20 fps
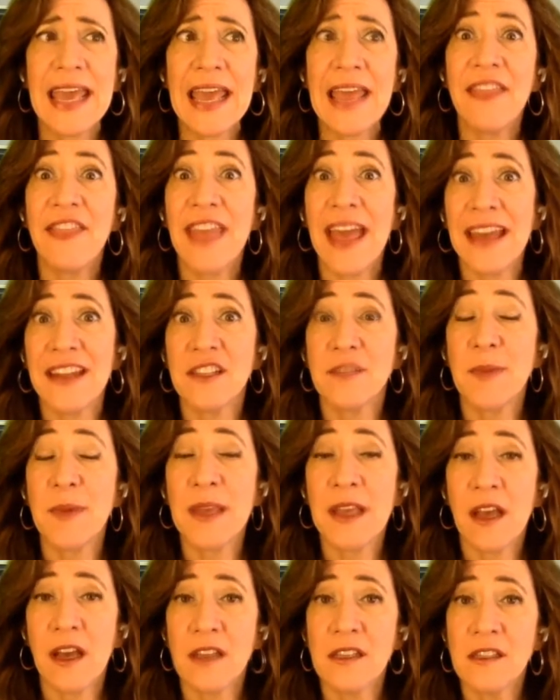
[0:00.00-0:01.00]
And that is
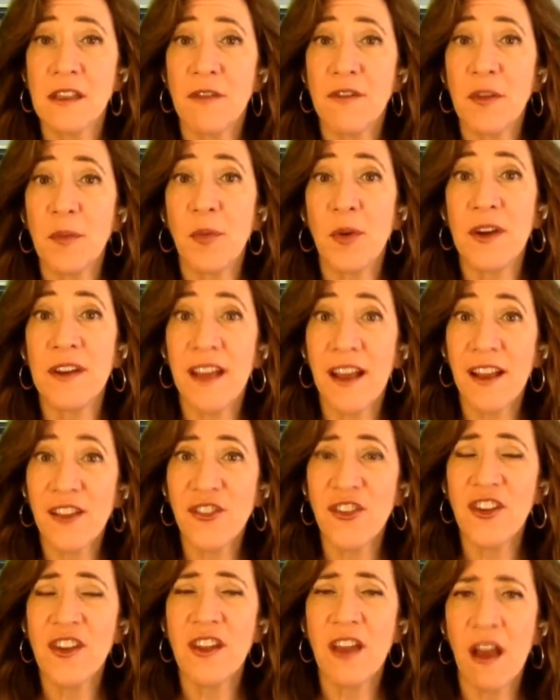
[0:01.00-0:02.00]
because of the
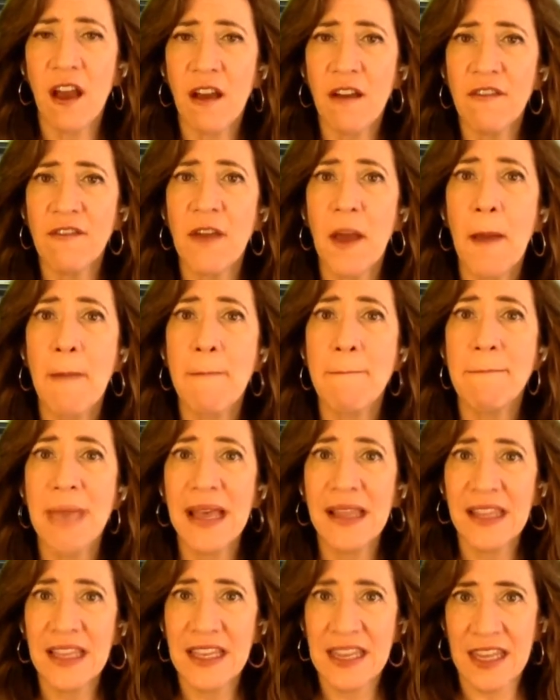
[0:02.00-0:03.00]
production of
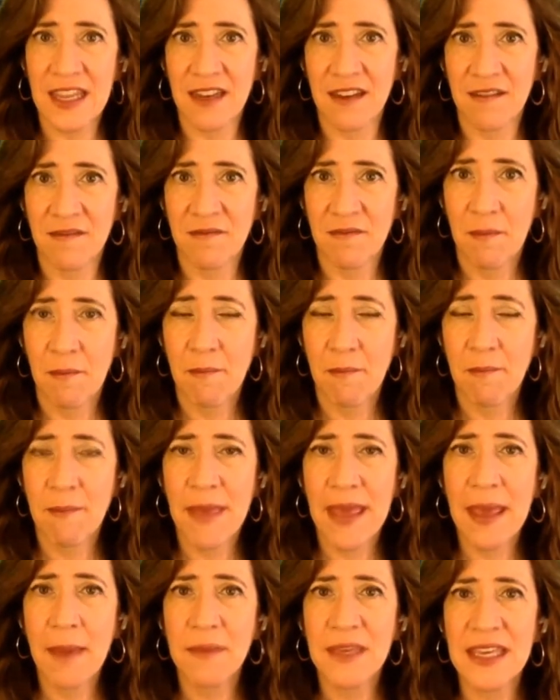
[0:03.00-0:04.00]
melanin,
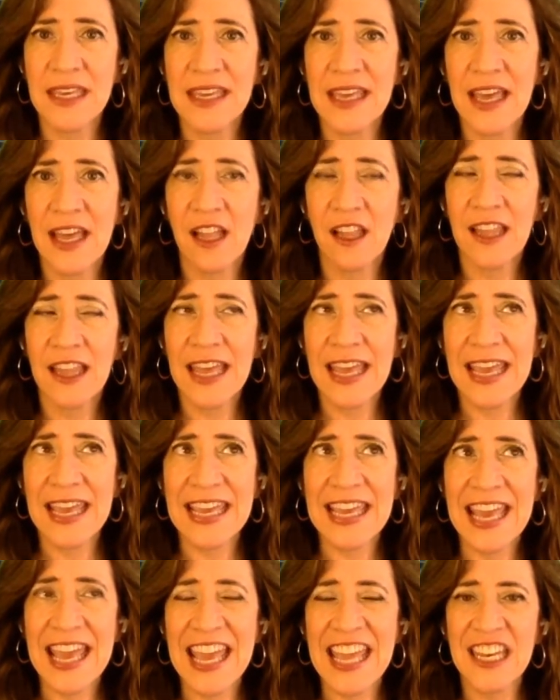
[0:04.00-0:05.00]
M E L
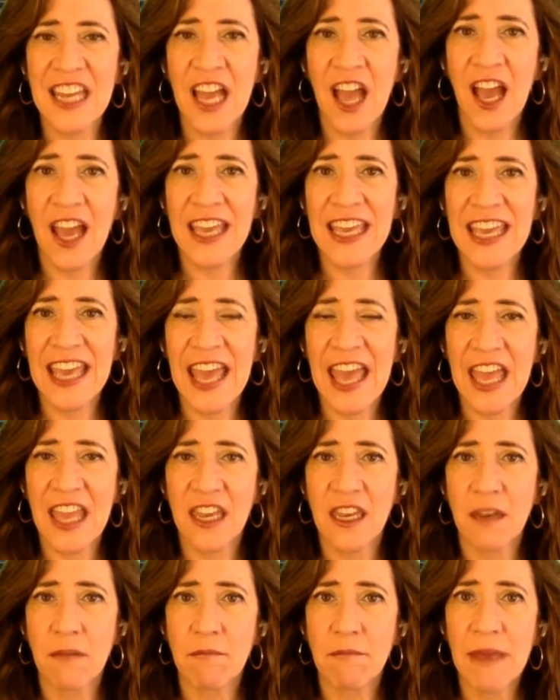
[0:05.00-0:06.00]
A N I
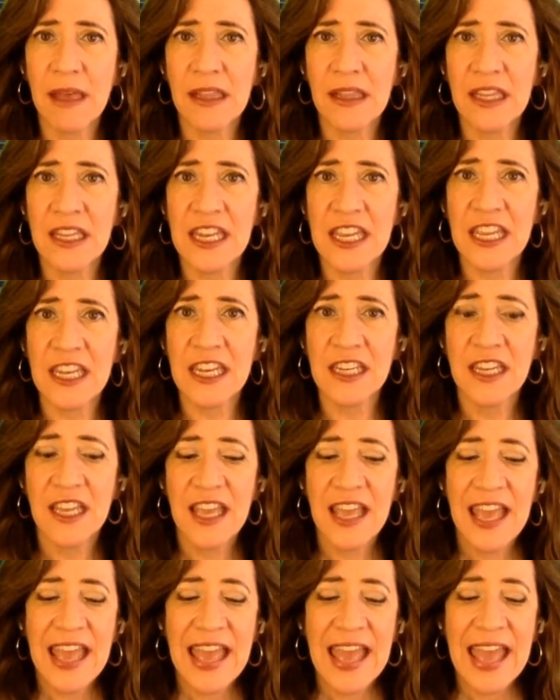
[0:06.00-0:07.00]
N, melanin.
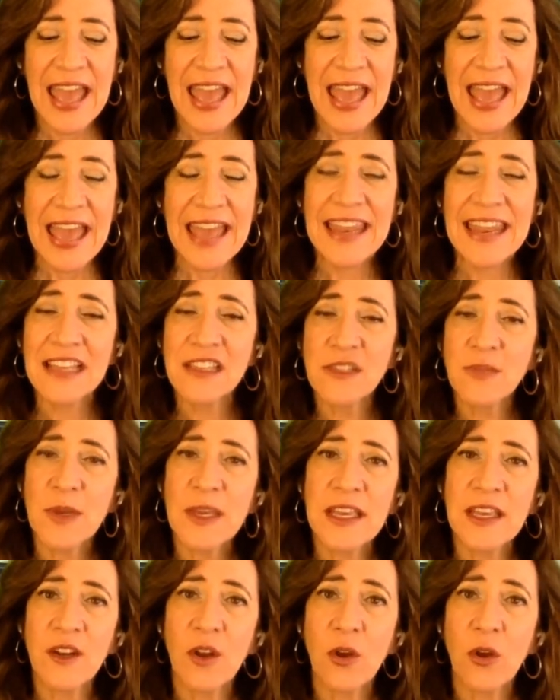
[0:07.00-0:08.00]
And as we
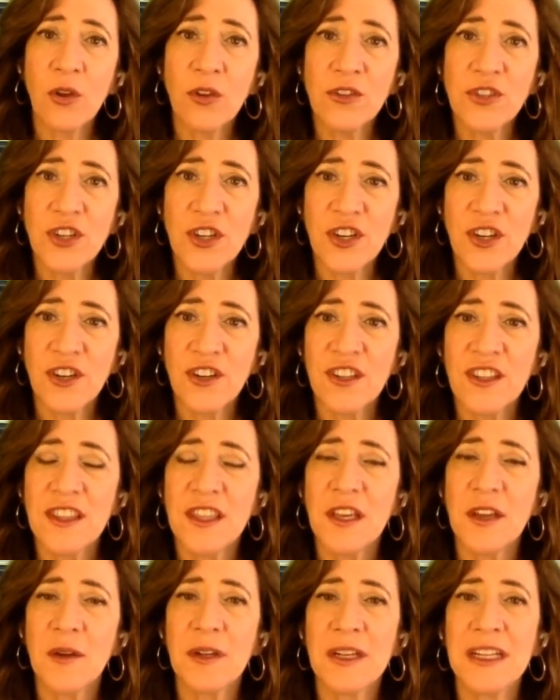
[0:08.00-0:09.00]
get older,
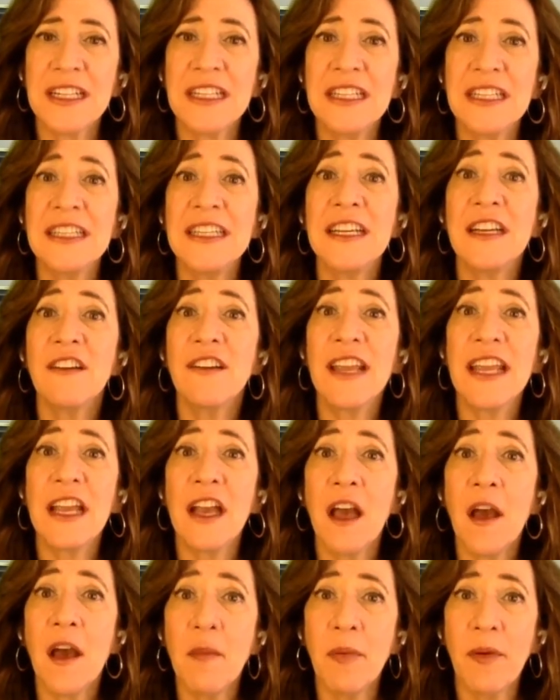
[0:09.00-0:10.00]
the clearing
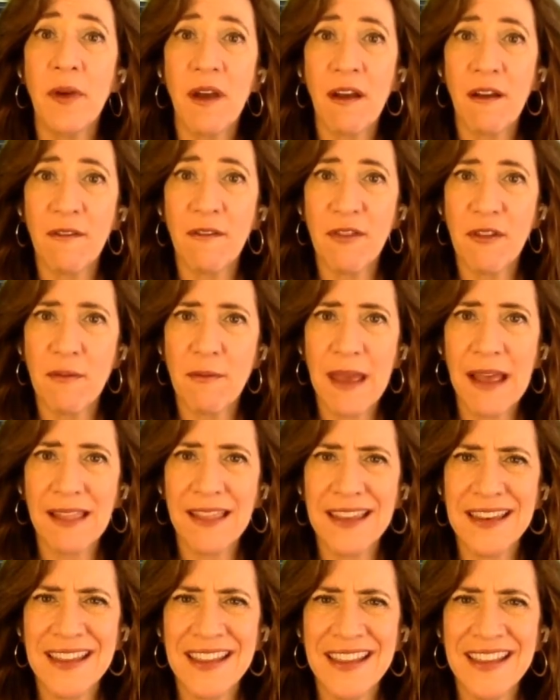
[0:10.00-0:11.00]
up of the
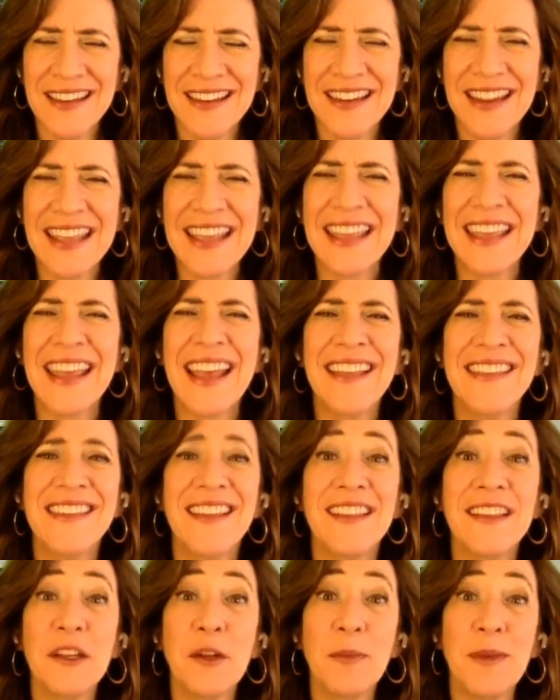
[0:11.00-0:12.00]
melanin gets a
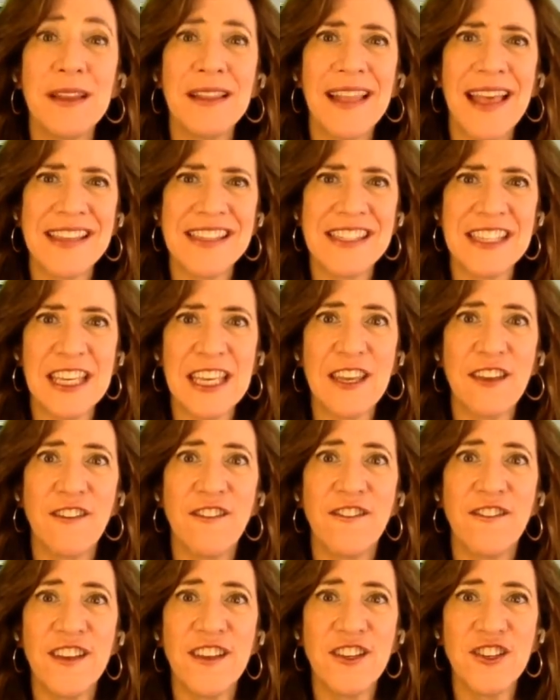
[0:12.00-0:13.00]
little bit less
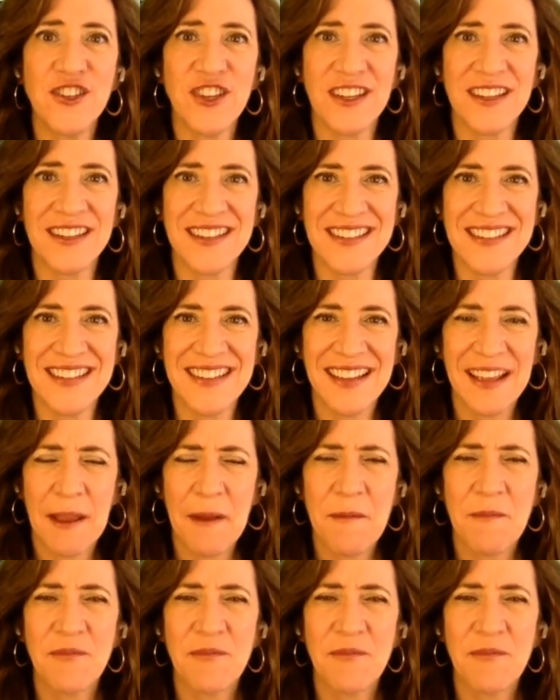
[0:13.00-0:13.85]
efficient